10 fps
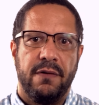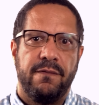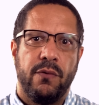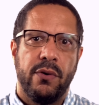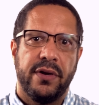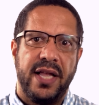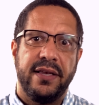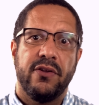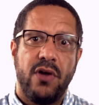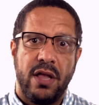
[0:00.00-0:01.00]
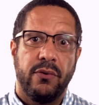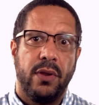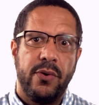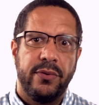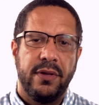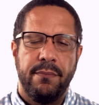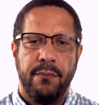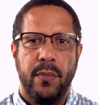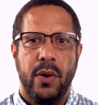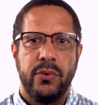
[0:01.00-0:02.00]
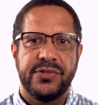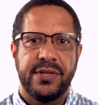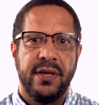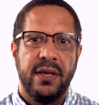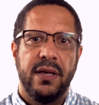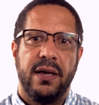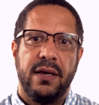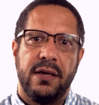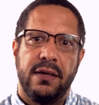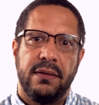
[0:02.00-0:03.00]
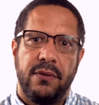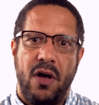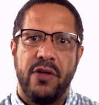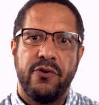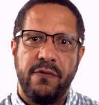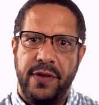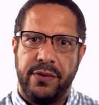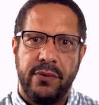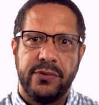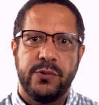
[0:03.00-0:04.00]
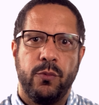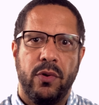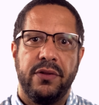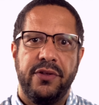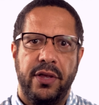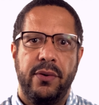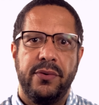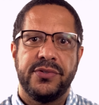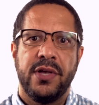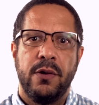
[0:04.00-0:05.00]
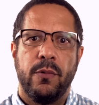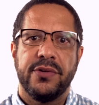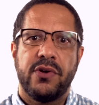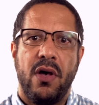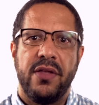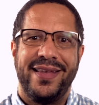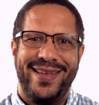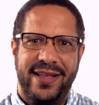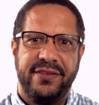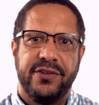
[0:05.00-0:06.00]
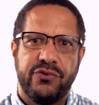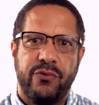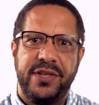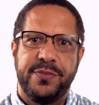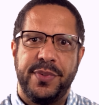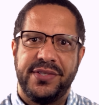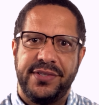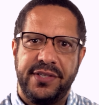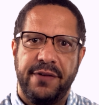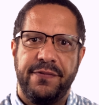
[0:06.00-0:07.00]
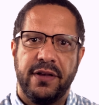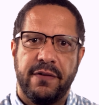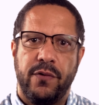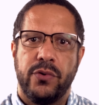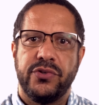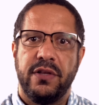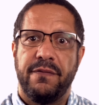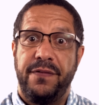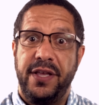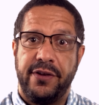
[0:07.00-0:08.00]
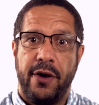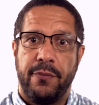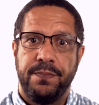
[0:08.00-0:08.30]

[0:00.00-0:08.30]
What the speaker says: For getting an auto loan, most auto vendors will use what's called an industry-specific version of FICO.